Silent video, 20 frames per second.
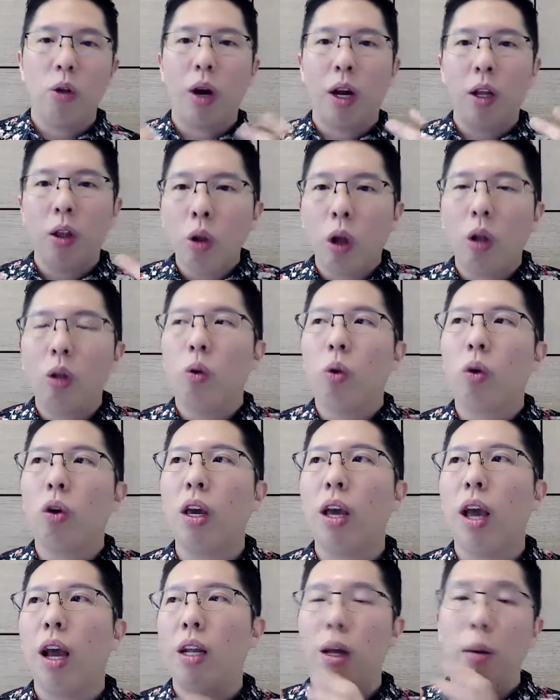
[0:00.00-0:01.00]
You are not
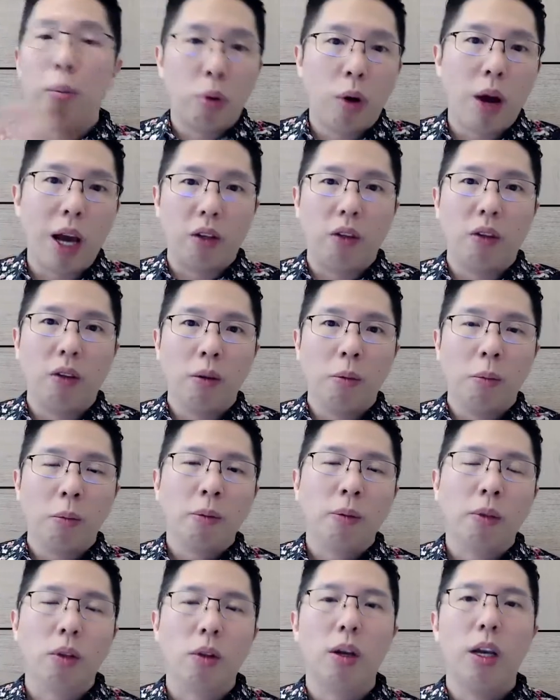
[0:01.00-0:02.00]
looking at the price,
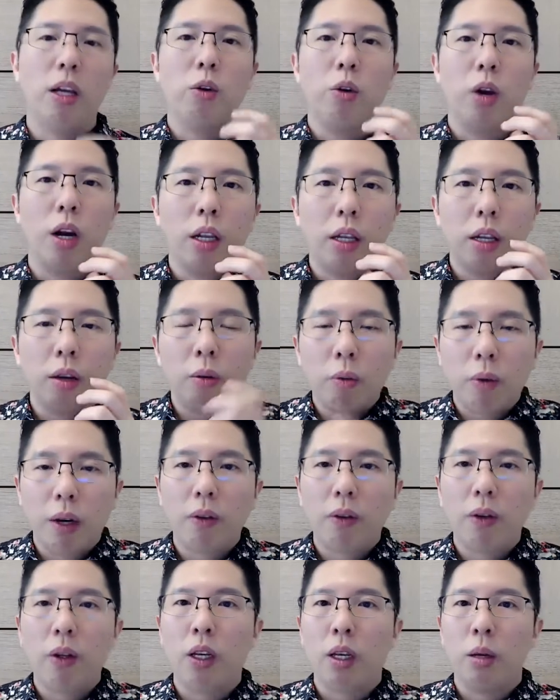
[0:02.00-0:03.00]
right? You are
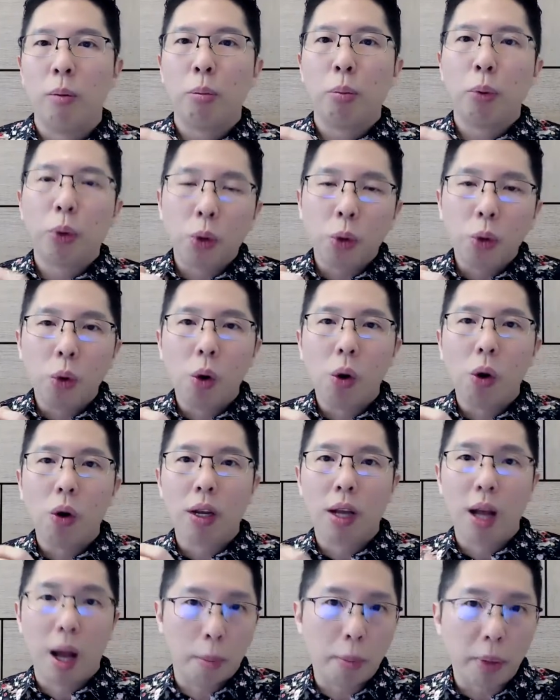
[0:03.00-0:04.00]
investing in
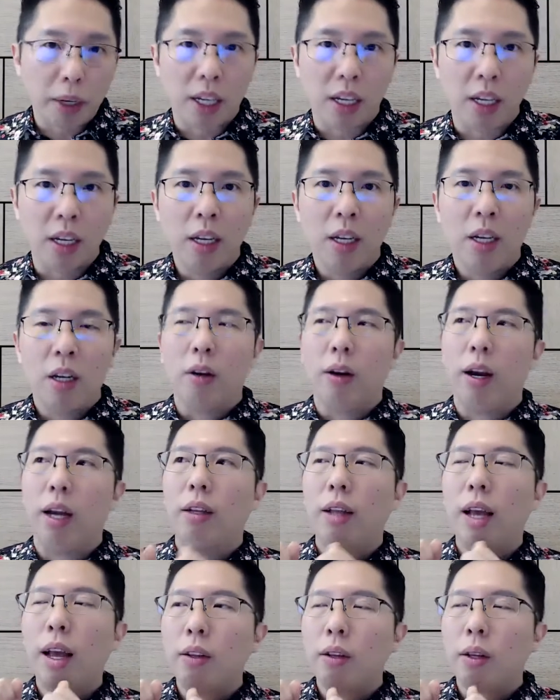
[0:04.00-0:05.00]
pure company,
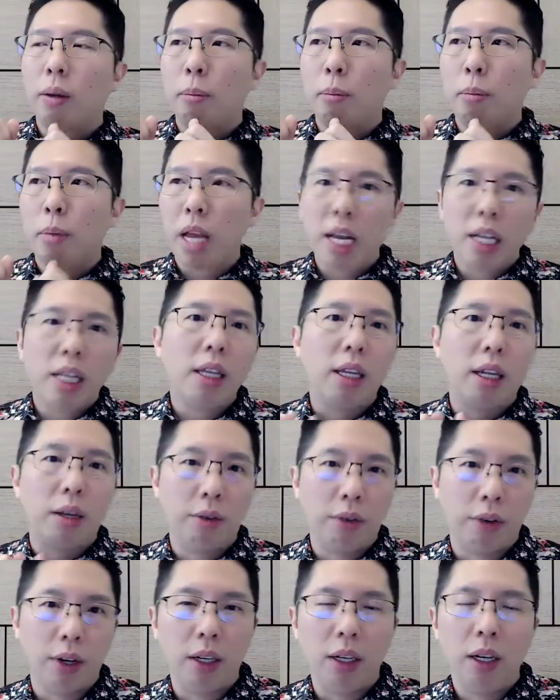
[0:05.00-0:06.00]
right? That is the main
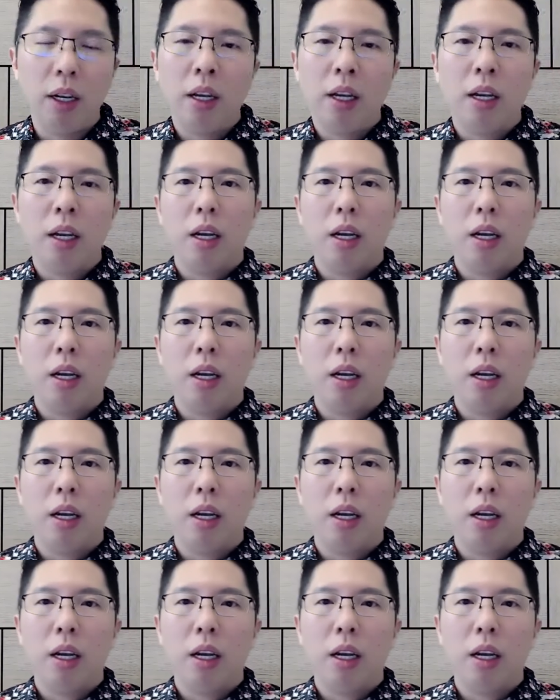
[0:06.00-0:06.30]
difference.